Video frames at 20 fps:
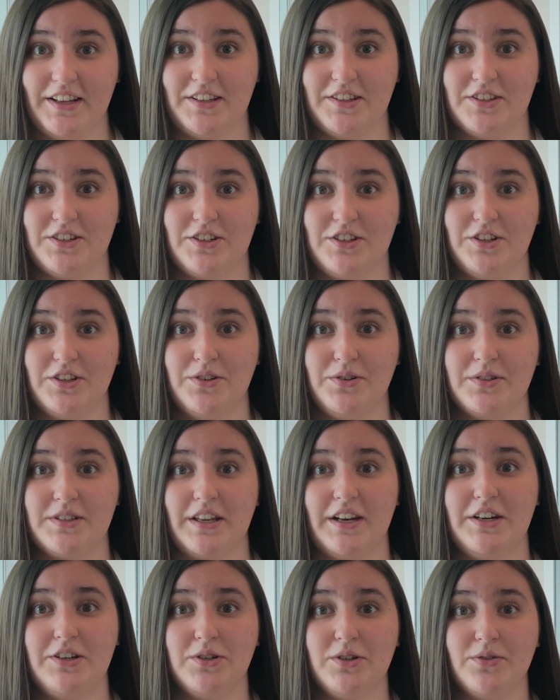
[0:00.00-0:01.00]
is to
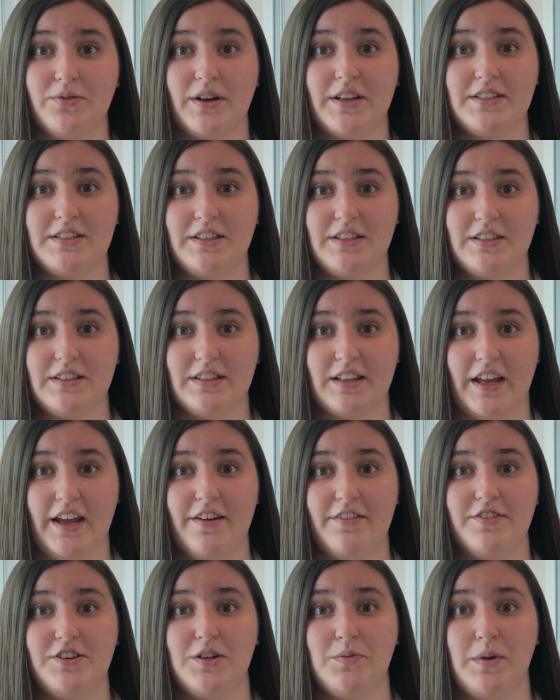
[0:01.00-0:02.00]
send it to a resident's
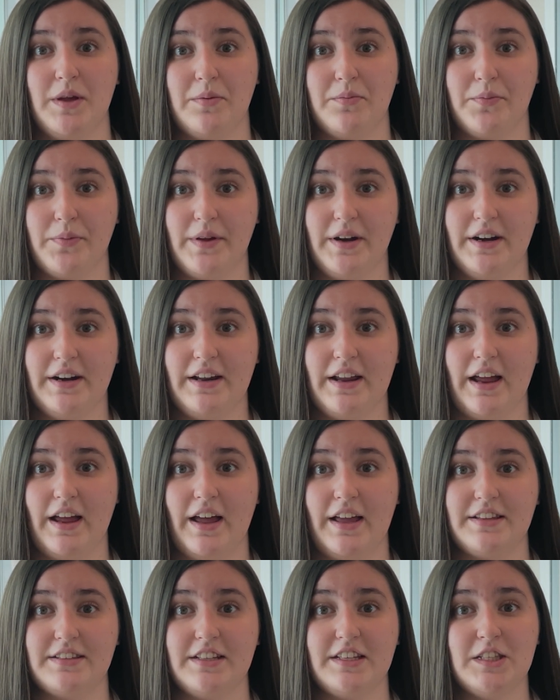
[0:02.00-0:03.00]
life to be implemented
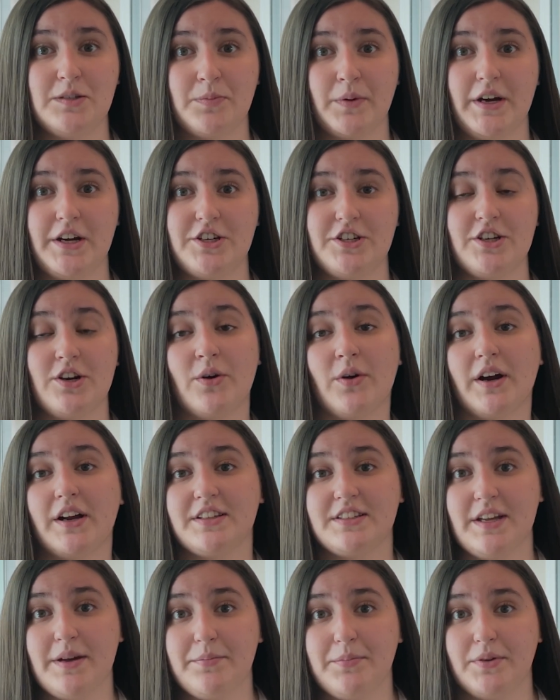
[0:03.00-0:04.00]
as inspiration or
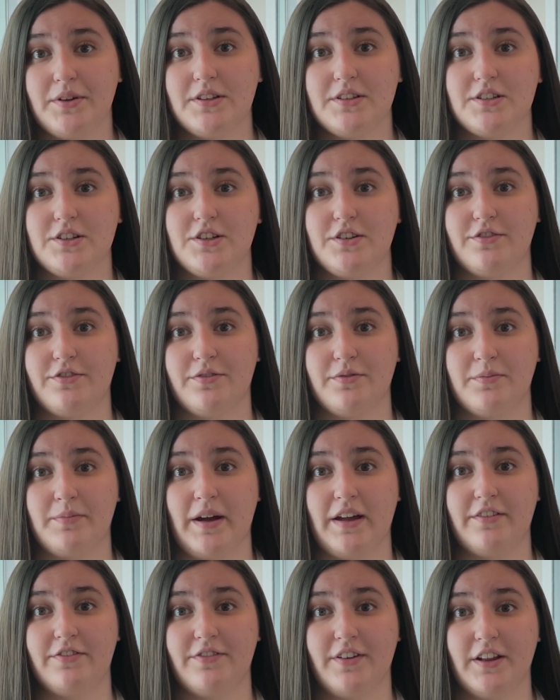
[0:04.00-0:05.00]
examples to
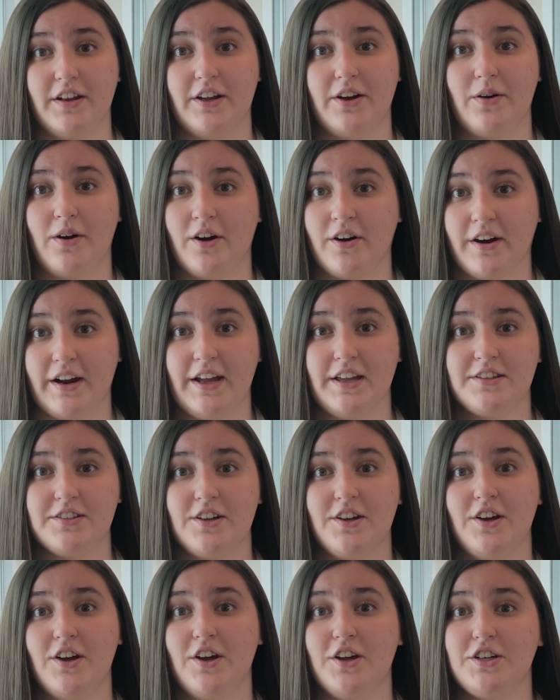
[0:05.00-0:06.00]
my fellow RAs
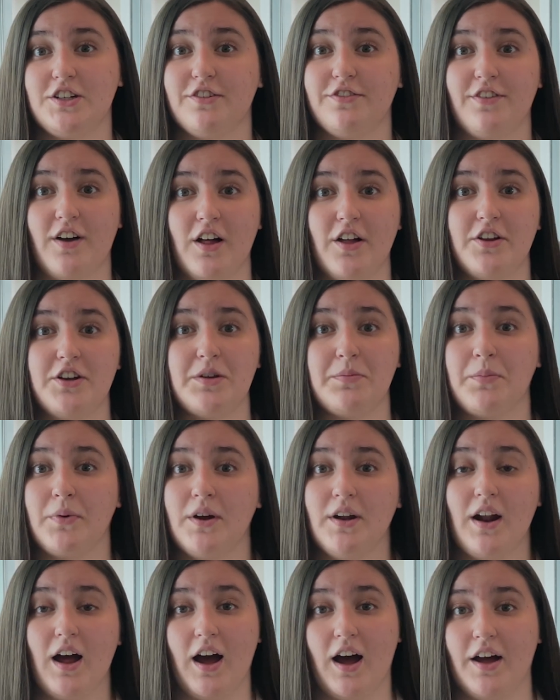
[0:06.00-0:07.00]
to follow to
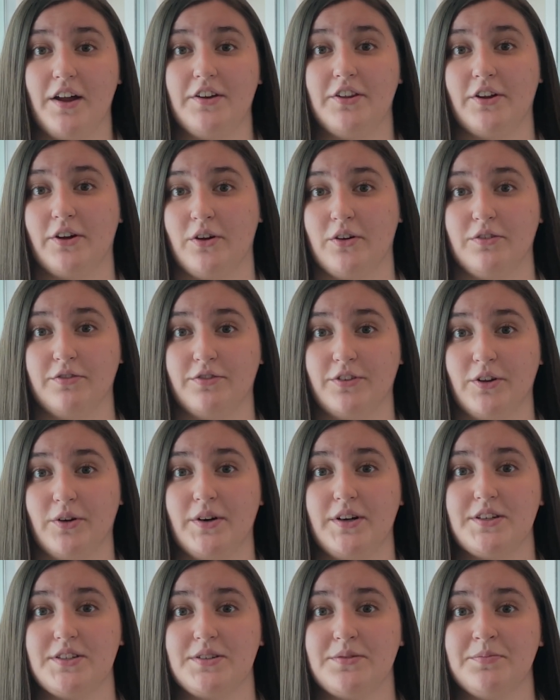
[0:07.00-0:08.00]
put on their own
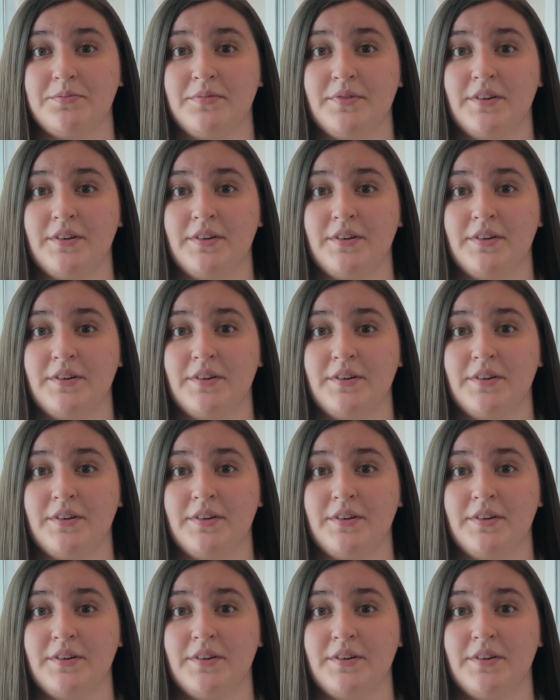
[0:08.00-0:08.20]
floors.